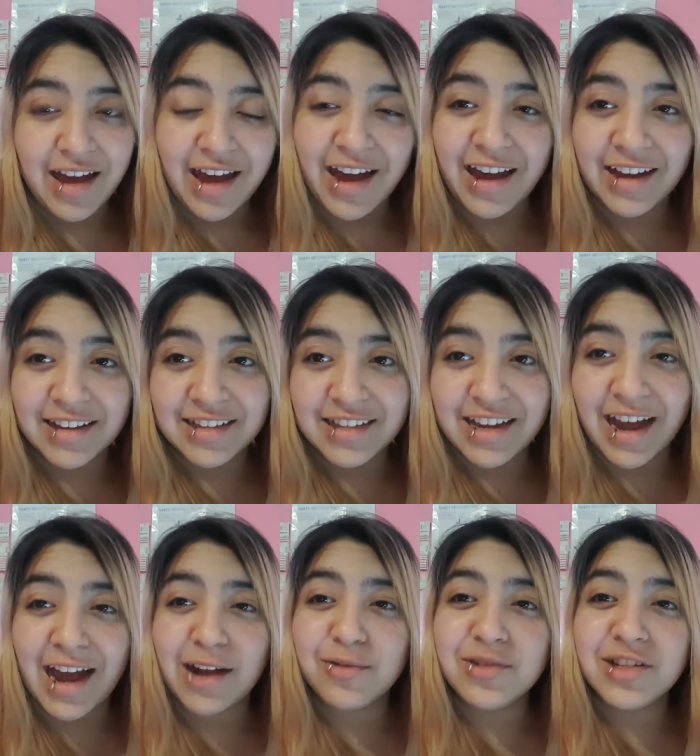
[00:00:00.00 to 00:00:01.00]
And
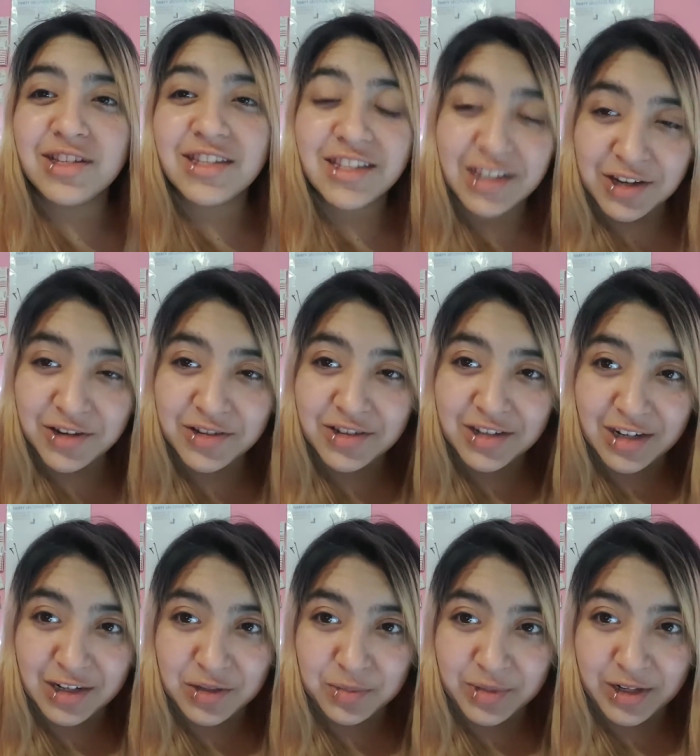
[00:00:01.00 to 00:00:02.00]
I will see you in the
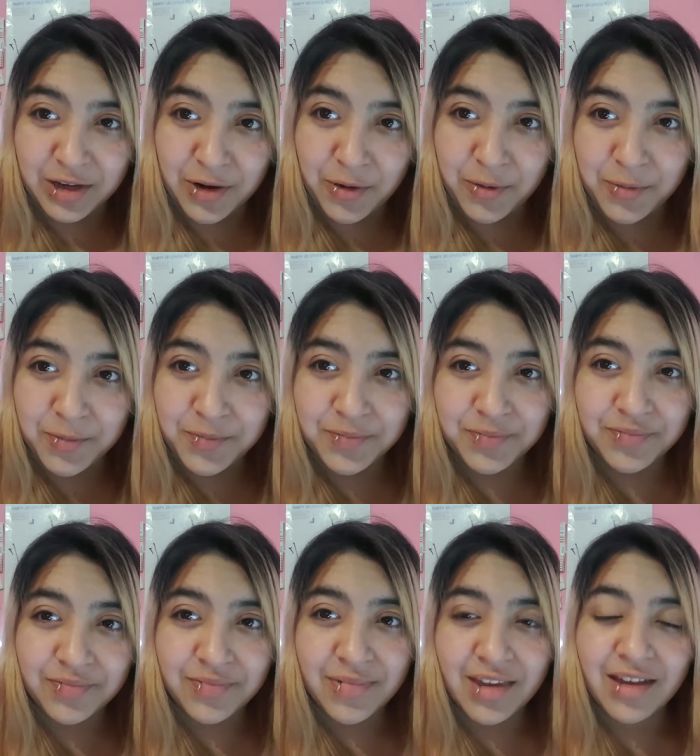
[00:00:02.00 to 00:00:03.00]
next video.
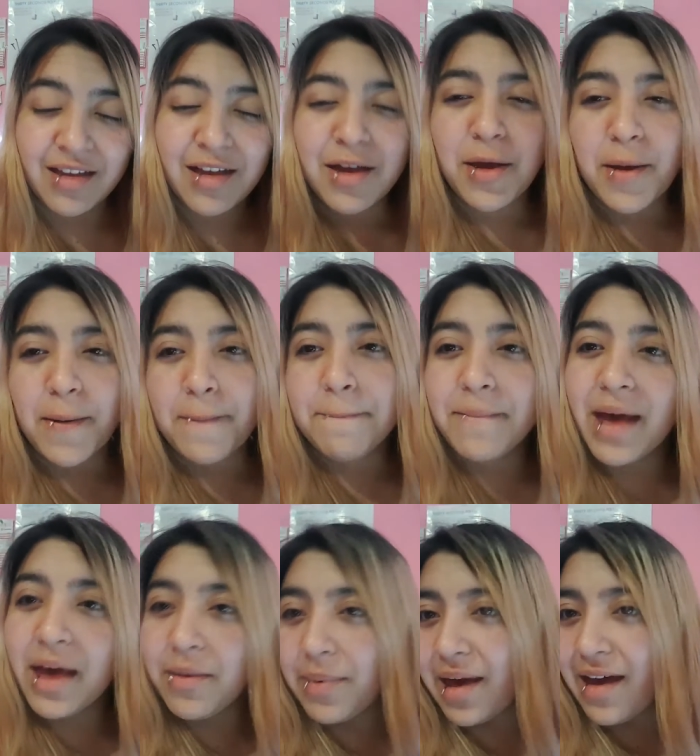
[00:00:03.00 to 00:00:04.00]

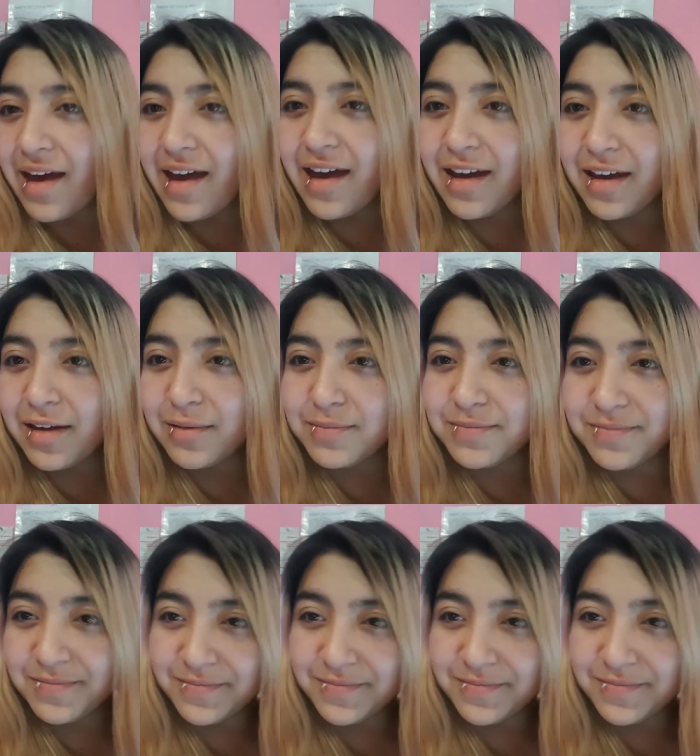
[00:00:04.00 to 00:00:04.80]
Bye bye!